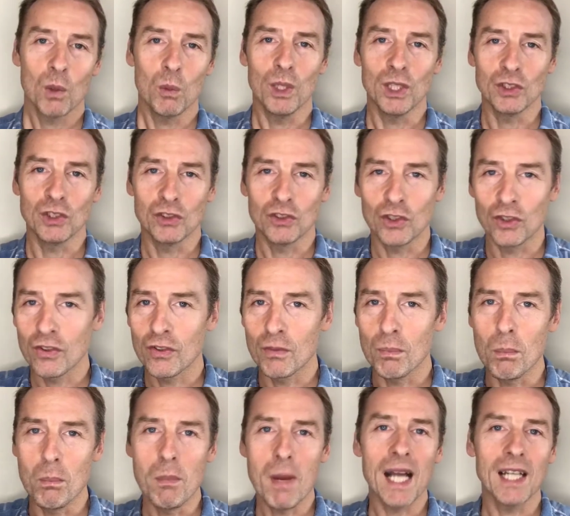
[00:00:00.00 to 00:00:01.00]
which
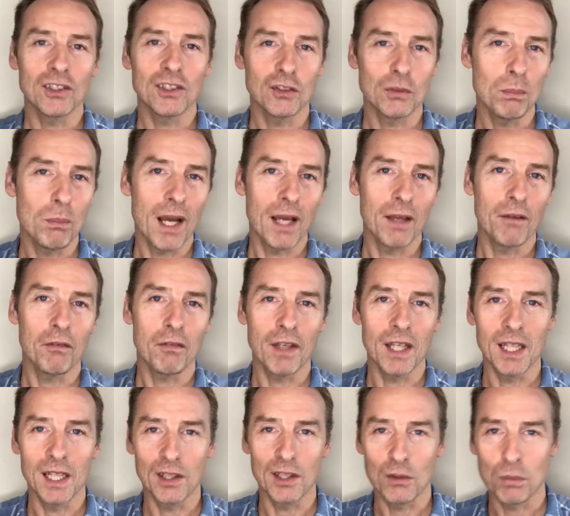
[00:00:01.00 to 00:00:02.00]
just matched my
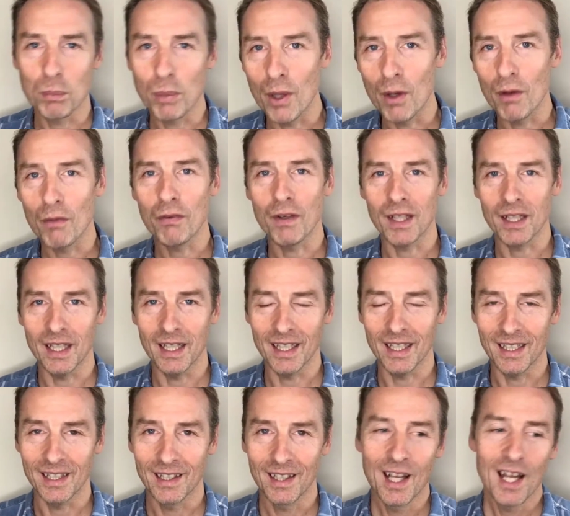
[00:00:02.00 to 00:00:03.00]
feelings
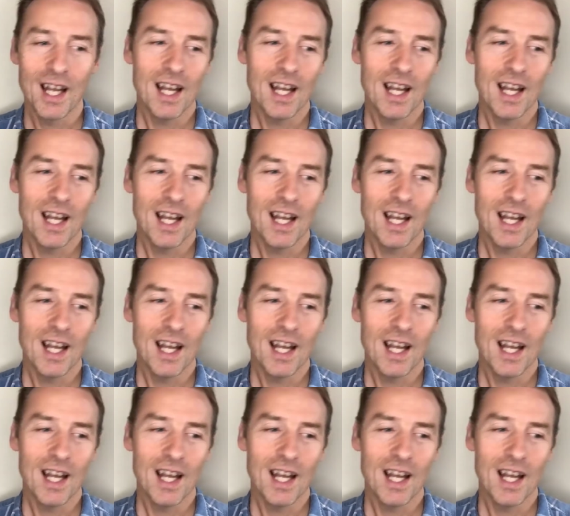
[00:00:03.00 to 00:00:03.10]
perfectly,